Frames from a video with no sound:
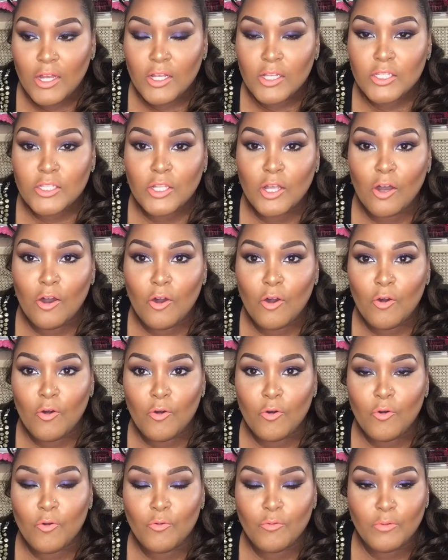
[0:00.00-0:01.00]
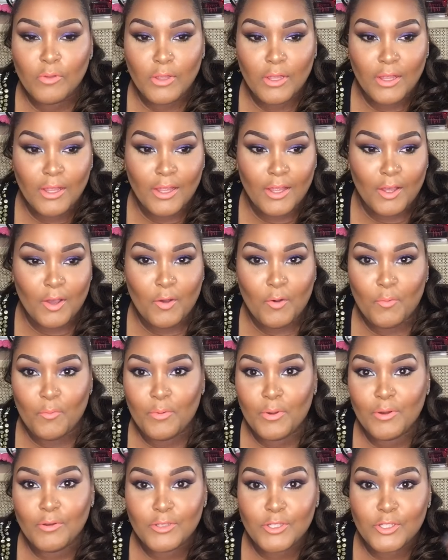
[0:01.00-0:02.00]
So
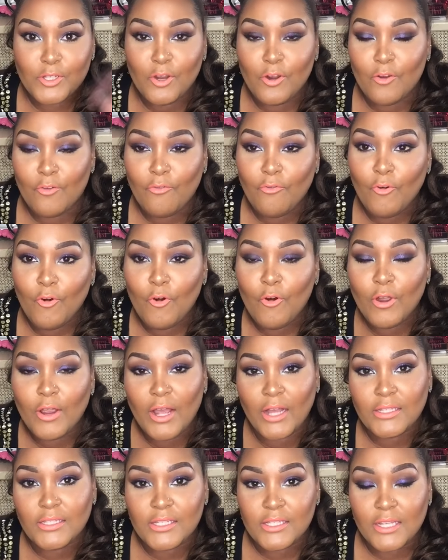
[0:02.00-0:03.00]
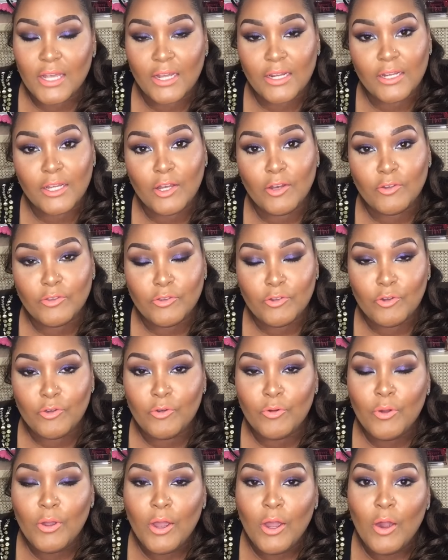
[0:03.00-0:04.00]
wheels turn forward, I decided to go
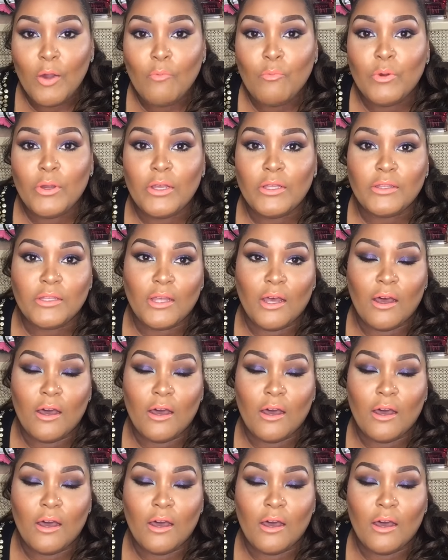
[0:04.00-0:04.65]
through with